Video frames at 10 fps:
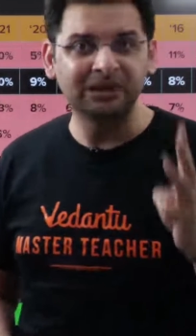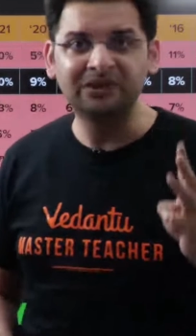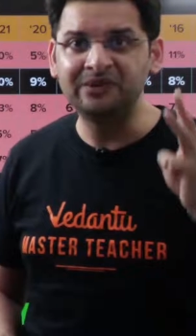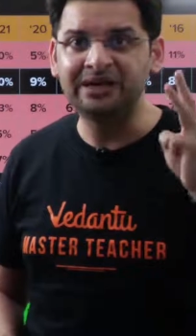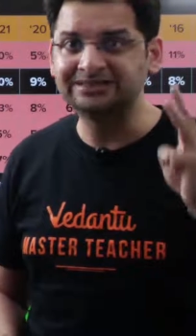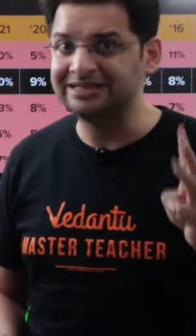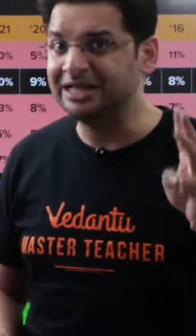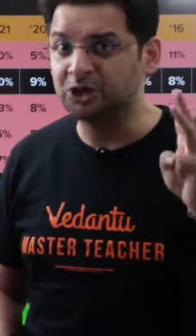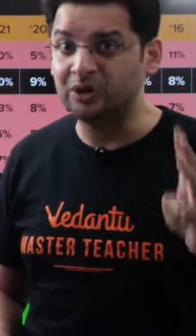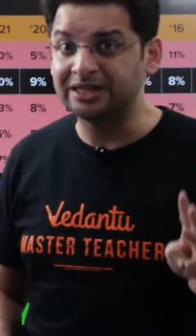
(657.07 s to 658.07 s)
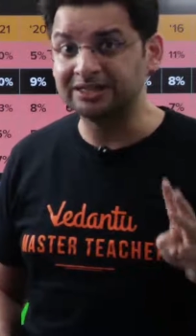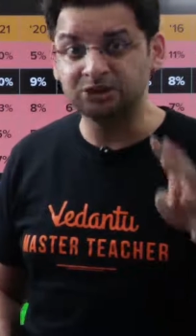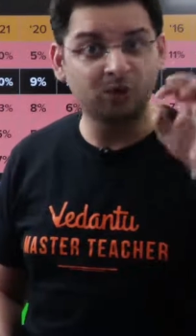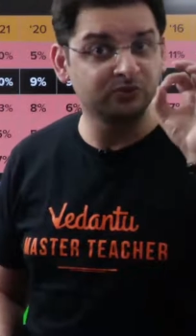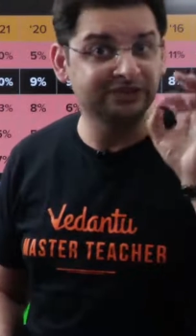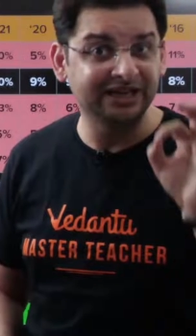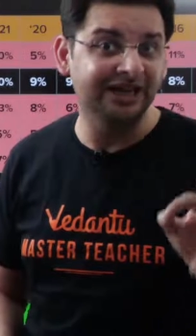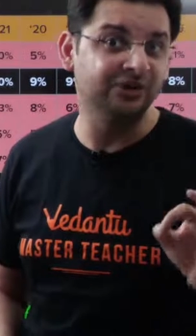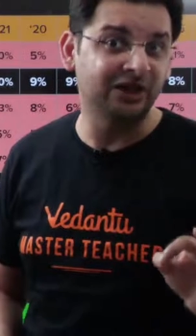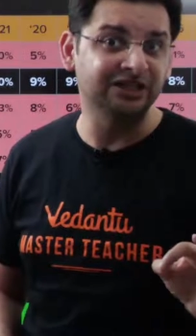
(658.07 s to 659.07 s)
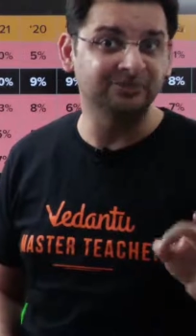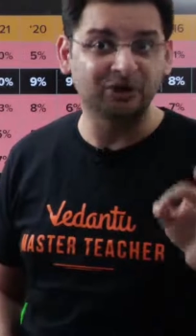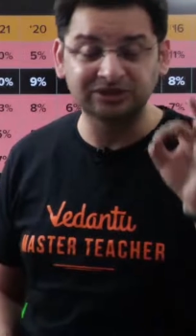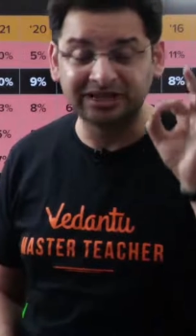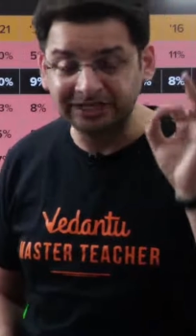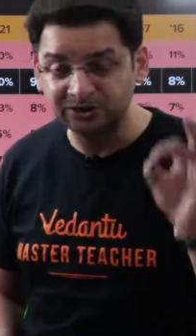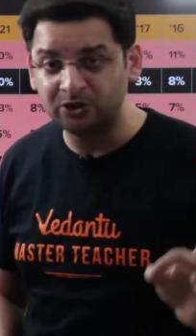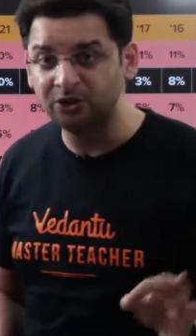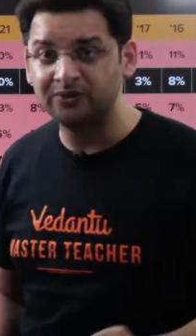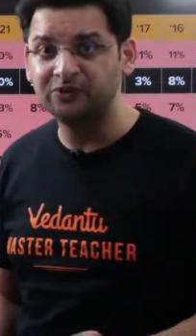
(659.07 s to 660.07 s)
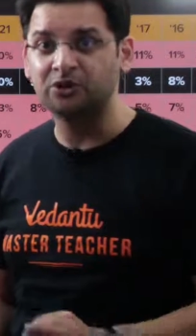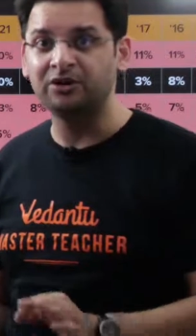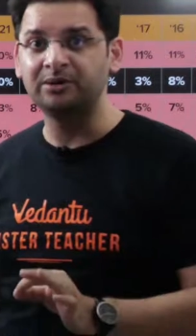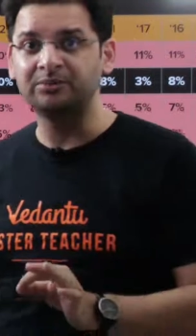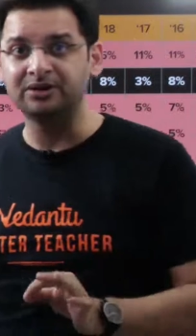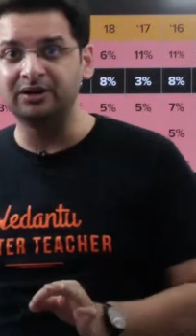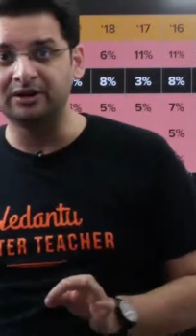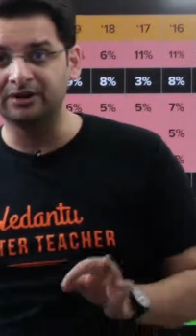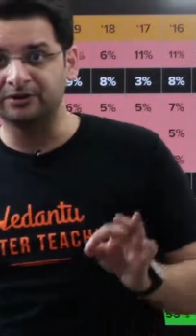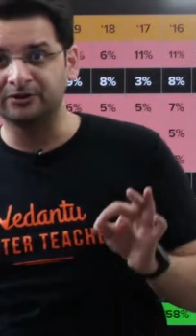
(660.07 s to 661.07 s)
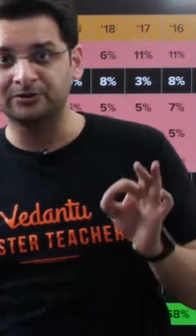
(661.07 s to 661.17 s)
previous year questions of JEE Advanced because that is going to give you contribute, uh,